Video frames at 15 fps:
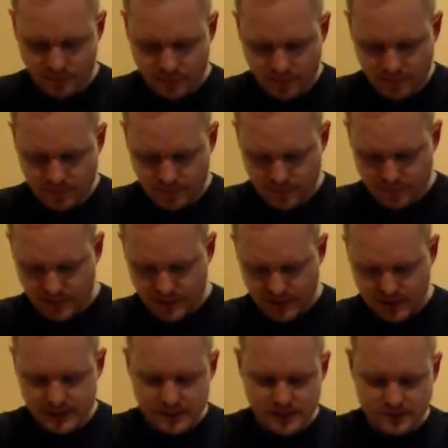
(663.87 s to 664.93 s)
And
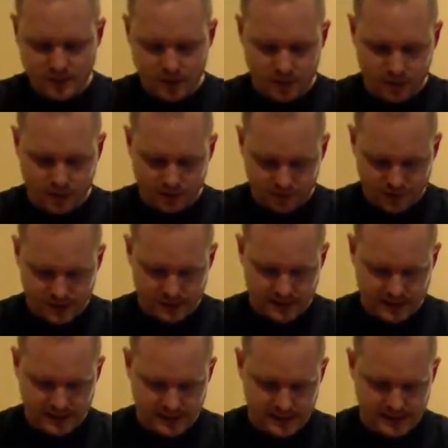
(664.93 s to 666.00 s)
this is where I want to throw some of
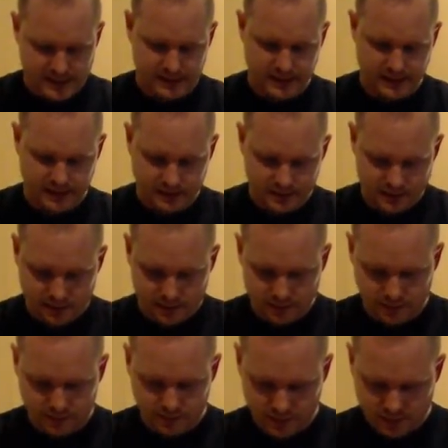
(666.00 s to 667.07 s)
that seasoning in. So,
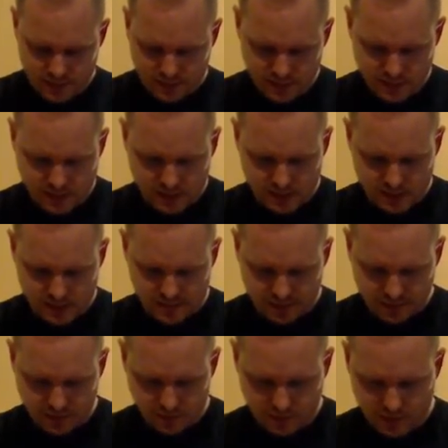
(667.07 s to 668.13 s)
sorry, I just found a
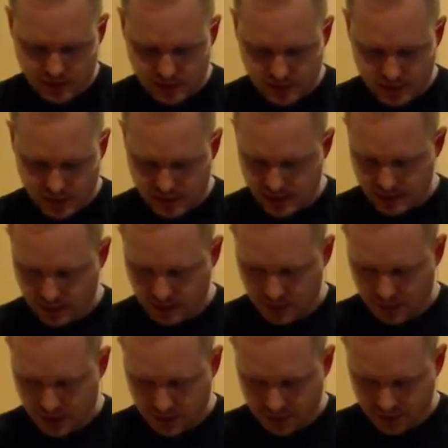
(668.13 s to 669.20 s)
little bit of sausage skin that I want
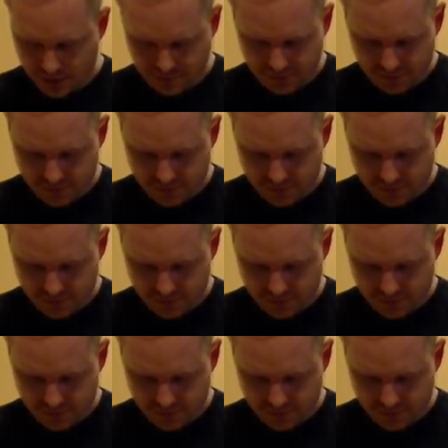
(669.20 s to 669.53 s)
to get rid of.